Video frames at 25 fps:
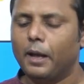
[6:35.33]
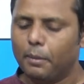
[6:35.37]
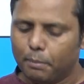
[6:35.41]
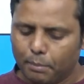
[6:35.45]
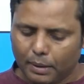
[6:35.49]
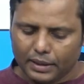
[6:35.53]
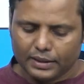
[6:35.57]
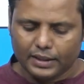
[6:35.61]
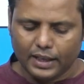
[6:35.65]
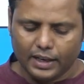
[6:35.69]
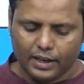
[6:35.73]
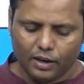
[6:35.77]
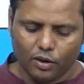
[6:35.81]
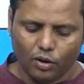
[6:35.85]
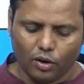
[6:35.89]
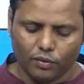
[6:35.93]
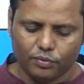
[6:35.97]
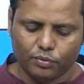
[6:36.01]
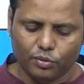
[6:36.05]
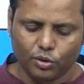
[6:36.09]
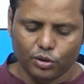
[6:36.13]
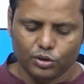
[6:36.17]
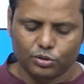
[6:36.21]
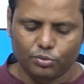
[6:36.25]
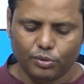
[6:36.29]
But then of
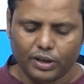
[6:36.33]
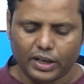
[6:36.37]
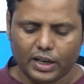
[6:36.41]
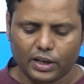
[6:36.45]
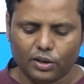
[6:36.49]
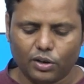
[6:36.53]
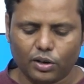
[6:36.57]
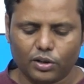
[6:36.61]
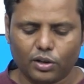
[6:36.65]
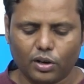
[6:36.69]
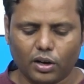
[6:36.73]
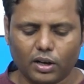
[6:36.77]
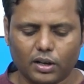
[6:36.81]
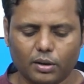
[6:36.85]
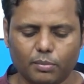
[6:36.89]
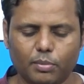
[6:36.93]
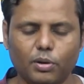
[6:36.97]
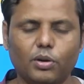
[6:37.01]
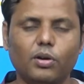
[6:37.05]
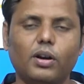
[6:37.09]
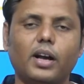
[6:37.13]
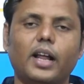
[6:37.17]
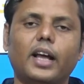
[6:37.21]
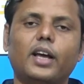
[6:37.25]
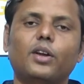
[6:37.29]
course we cannot talk
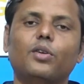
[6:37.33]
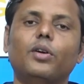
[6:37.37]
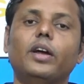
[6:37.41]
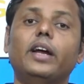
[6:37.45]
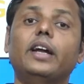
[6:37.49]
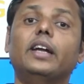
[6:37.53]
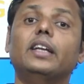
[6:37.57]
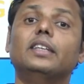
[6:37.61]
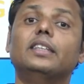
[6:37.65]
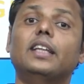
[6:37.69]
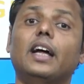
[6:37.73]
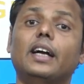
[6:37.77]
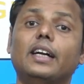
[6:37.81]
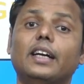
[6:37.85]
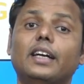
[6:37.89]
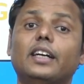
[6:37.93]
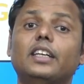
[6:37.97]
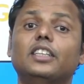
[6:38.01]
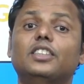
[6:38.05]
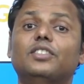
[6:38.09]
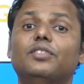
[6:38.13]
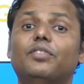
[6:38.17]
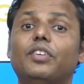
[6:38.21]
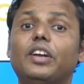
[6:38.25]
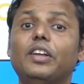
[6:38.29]
about like it
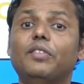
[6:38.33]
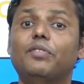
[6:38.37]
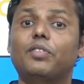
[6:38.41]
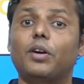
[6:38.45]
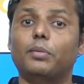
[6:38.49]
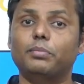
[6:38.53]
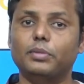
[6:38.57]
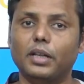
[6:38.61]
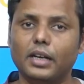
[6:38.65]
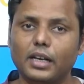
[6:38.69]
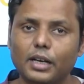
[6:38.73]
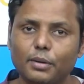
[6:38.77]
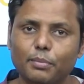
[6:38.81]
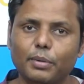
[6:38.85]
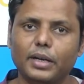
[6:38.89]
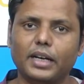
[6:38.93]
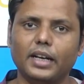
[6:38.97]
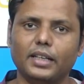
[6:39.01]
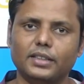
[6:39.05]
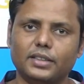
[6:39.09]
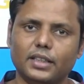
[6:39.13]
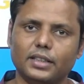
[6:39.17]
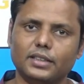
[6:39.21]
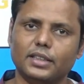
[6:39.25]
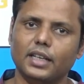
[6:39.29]
is free from the
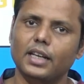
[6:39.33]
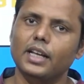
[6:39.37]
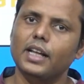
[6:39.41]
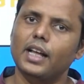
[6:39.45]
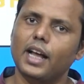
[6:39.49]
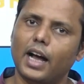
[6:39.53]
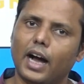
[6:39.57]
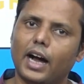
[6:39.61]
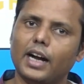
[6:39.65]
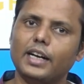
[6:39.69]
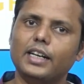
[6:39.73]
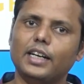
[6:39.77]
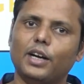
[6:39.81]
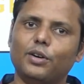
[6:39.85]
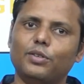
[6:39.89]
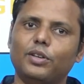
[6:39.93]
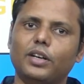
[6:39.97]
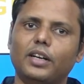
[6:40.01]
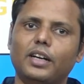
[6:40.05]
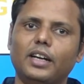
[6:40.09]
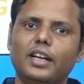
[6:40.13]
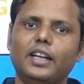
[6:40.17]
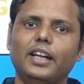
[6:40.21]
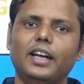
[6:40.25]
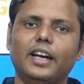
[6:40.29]
limitations.
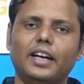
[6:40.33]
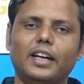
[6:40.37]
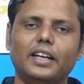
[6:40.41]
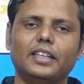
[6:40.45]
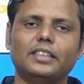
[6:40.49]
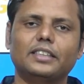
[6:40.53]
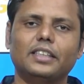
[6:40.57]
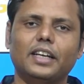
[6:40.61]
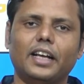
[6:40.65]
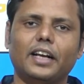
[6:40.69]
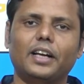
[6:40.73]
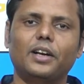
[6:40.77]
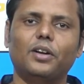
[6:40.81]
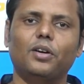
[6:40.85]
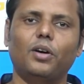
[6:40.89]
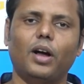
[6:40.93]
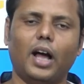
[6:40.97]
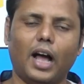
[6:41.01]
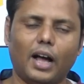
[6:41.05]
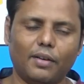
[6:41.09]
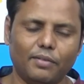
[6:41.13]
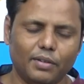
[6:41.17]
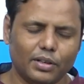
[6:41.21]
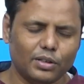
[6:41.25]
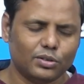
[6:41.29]
Undoubtedly it is like
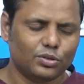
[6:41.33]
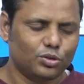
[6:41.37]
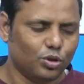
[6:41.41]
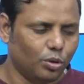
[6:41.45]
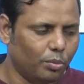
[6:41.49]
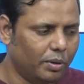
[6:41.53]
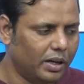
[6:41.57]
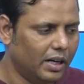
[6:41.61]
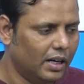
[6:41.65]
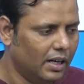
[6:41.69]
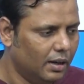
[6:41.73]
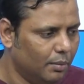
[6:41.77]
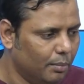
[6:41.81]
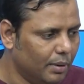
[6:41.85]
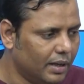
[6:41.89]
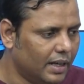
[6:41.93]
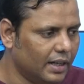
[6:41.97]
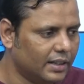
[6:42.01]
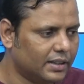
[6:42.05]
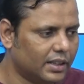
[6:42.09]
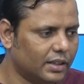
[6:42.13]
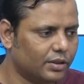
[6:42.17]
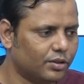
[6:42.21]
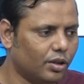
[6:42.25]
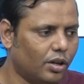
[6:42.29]
having so many
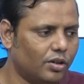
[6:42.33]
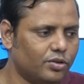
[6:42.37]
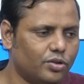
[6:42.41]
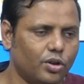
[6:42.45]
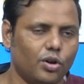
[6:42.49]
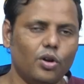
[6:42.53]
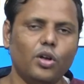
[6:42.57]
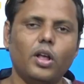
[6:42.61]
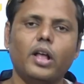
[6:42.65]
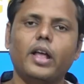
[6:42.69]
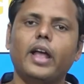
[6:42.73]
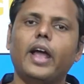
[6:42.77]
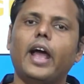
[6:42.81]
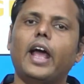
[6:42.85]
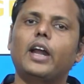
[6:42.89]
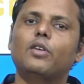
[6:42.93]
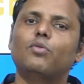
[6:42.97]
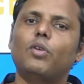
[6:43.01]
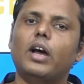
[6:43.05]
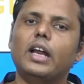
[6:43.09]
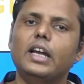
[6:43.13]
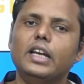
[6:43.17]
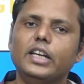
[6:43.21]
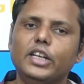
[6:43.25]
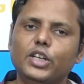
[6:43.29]
limitations also, and
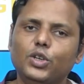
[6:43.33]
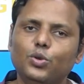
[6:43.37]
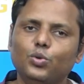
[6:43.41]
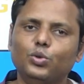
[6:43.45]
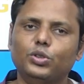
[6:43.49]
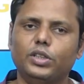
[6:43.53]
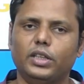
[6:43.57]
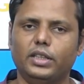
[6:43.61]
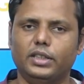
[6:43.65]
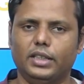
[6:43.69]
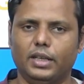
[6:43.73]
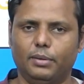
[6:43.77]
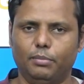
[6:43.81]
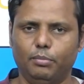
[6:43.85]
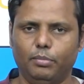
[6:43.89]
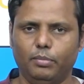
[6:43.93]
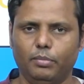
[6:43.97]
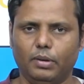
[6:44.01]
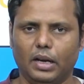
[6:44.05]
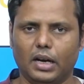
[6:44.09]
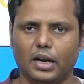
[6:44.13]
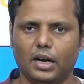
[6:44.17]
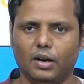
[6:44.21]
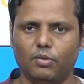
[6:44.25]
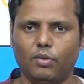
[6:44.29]
while using them
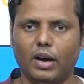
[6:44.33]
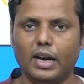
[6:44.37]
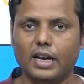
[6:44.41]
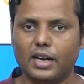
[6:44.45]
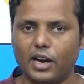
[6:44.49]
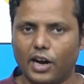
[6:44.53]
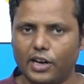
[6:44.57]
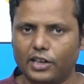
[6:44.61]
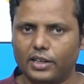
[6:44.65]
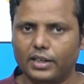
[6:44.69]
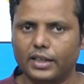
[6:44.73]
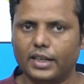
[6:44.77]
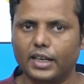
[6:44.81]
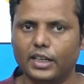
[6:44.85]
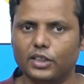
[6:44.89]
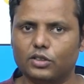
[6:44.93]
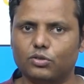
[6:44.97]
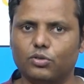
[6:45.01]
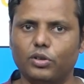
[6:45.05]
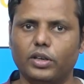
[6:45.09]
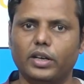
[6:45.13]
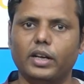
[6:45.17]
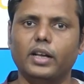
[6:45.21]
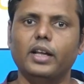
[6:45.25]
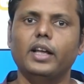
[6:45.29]
while writing
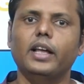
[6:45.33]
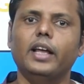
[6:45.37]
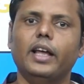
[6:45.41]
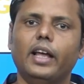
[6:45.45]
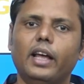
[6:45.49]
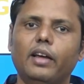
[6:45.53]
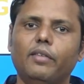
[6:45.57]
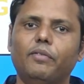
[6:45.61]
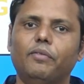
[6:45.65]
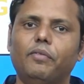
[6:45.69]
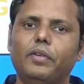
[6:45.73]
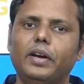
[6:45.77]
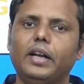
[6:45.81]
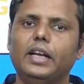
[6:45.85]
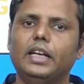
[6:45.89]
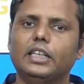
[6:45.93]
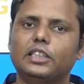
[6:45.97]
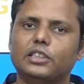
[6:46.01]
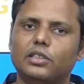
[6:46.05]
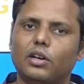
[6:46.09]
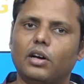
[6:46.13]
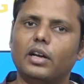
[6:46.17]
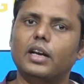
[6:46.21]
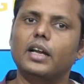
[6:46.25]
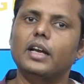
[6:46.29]
history, every
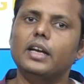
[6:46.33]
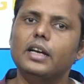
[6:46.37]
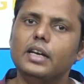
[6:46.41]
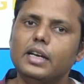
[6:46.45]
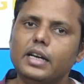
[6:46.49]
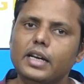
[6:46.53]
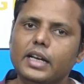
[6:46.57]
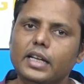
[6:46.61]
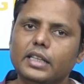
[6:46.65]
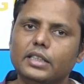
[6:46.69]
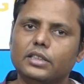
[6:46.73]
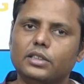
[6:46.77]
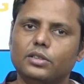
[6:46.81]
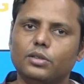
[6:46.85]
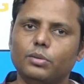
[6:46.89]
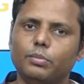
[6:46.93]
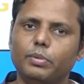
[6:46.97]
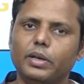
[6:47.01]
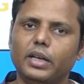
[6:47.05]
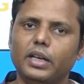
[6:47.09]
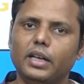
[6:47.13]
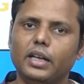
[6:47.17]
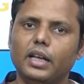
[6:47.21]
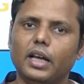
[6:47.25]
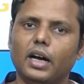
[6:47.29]
historian needs to
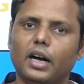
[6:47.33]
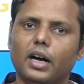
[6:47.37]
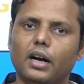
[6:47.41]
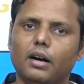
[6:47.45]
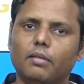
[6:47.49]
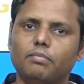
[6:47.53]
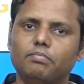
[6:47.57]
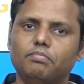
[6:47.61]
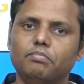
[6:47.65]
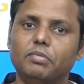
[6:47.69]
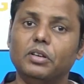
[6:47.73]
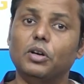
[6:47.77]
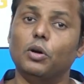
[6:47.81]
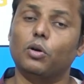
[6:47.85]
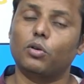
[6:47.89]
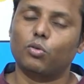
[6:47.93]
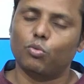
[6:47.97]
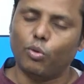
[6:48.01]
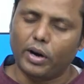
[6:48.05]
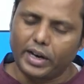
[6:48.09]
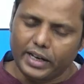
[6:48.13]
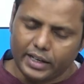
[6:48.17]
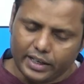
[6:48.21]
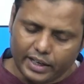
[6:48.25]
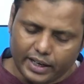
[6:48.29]
be
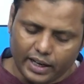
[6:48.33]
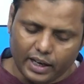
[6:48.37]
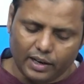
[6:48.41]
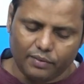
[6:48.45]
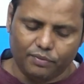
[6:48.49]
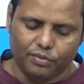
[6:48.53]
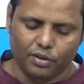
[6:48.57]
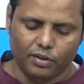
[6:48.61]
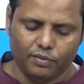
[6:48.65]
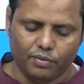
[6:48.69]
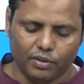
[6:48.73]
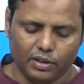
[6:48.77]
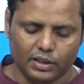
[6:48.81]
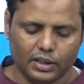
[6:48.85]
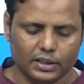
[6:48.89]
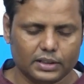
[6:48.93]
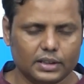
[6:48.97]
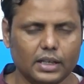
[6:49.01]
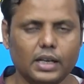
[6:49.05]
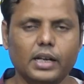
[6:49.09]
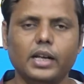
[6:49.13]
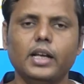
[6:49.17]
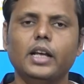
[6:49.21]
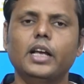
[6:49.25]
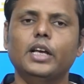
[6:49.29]
quite careful for this.
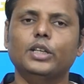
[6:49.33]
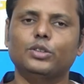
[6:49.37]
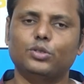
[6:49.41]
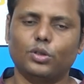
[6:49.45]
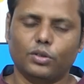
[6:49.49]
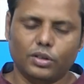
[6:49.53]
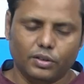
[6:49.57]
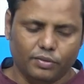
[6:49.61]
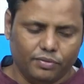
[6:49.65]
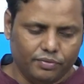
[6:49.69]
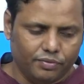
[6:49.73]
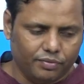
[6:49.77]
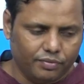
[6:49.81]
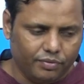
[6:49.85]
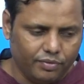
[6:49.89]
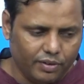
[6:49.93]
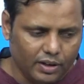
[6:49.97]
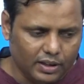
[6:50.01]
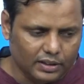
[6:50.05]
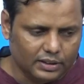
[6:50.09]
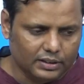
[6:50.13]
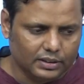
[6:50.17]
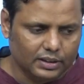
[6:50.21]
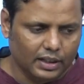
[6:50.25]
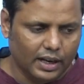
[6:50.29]
So the
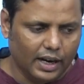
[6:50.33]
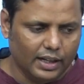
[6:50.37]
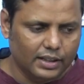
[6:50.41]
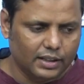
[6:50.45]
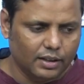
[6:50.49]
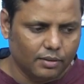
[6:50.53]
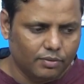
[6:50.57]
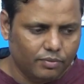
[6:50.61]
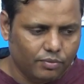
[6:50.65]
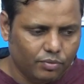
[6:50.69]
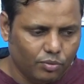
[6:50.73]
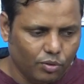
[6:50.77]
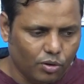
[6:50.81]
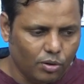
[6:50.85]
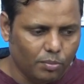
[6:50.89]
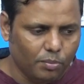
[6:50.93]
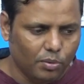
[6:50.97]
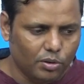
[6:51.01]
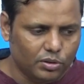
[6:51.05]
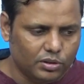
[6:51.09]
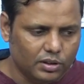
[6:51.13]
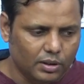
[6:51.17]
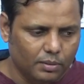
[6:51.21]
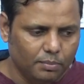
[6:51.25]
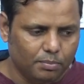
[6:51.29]
first and the
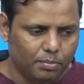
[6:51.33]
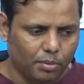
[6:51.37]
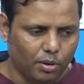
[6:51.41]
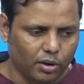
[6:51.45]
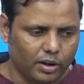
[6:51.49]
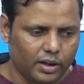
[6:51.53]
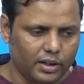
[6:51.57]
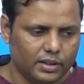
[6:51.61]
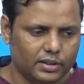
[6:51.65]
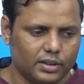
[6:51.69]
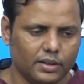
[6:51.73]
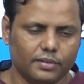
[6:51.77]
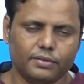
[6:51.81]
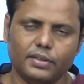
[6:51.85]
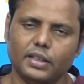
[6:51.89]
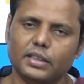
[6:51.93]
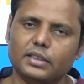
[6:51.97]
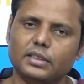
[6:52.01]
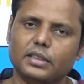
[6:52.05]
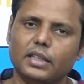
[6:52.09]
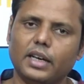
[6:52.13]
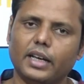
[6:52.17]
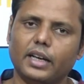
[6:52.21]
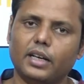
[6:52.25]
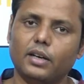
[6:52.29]
foremost importance of
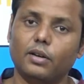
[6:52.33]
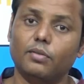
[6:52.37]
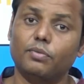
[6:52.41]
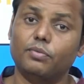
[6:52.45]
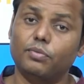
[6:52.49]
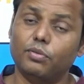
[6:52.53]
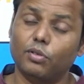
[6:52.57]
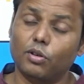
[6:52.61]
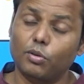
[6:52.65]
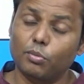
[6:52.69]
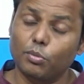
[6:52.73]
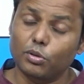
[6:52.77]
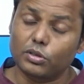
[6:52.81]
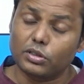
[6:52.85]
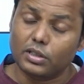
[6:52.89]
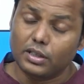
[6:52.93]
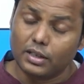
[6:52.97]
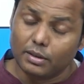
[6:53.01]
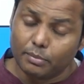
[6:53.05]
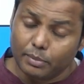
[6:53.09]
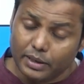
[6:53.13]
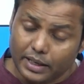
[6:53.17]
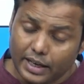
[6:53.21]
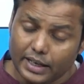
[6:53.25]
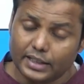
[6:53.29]
this, like foremost
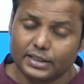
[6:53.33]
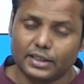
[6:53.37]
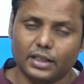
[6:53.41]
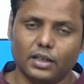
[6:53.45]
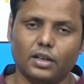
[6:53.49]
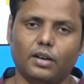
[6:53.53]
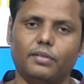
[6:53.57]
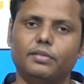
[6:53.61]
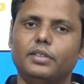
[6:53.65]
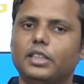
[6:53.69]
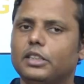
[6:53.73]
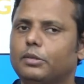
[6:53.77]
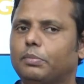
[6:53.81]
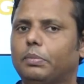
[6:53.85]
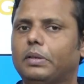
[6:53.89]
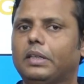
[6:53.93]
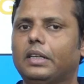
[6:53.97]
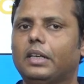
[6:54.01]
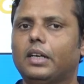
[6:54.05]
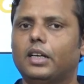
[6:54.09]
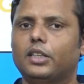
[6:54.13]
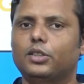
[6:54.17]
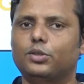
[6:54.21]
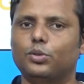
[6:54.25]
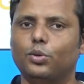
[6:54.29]
limitation of this
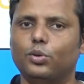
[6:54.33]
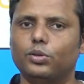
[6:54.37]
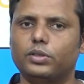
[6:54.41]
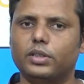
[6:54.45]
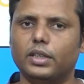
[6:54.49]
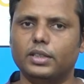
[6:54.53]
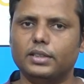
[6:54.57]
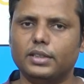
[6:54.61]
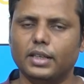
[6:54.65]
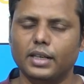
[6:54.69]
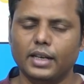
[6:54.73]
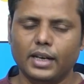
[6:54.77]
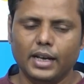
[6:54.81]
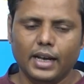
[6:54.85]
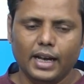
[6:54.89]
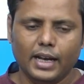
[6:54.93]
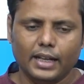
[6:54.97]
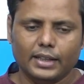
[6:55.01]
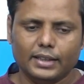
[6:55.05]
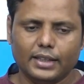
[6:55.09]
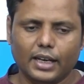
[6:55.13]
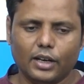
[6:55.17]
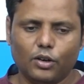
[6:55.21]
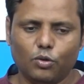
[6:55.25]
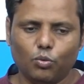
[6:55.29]
particular source is
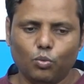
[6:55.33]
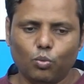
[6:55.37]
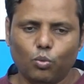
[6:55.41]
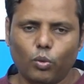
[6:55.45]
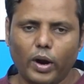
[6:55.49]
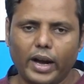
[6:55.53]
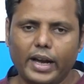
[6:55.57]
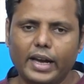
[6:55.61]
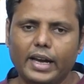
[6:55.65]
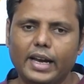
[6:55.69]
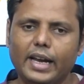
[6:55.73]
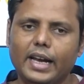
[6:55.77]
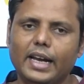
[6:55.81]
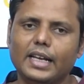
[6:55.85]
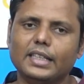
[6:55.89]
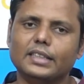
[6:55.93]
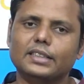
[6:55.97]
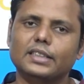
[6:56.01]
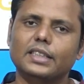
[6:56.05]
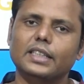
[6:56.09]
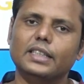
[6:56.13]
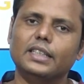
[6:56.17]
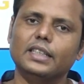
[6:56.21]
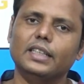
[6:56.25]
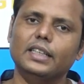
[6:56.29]
that when he
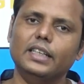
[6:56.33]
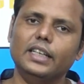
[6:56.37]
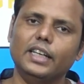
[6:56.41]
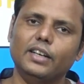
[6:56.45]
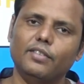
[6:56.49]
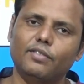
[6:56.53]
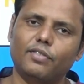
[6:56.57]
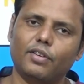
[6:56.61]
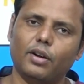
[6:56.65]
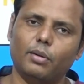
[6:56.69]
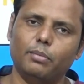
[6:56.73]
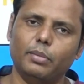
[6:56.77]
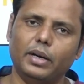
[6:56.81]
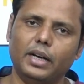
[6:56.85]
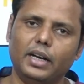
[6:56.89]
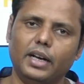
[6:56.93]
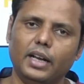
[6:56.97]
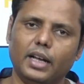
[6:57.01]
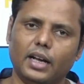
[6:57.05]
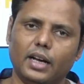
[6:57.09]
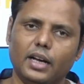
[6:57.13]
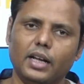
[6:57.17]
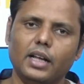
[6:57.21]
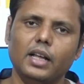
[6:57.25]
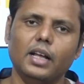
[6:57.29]
is returning from
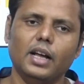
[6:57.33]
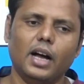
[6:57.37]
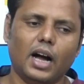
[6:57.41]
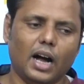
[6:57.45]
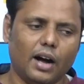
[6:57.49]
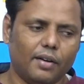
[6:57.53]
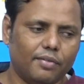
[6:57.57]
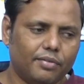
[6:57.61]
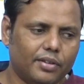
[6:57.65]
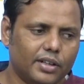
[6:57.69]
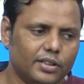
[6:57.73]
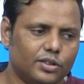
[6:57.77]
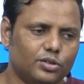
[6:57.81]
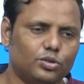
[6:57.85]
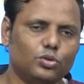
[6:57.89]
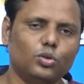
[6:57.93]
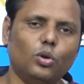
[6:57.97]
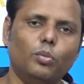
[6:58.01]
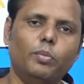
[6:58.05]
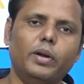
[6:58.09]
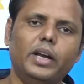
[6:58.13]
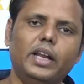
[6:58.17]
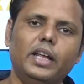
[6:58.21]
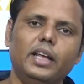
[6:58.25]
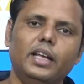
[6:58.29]
India after so
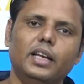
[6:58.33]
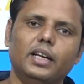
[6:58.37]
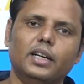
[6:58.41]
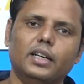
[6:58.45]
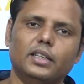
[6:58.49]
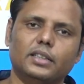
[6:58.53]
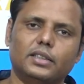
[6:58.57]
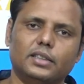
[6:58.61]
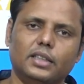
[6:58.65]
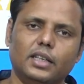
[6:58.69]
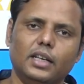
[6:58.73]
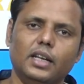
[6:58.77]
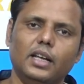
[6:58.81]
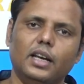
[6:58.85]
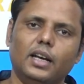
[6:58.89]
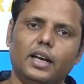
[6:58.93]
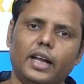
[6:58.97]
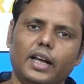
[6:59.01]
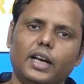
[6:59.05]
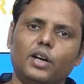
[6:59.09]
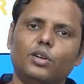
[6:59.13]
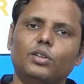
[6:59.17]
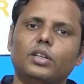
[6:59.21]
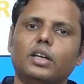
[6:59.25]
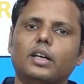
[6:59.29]
many years, like
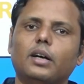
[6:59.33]
the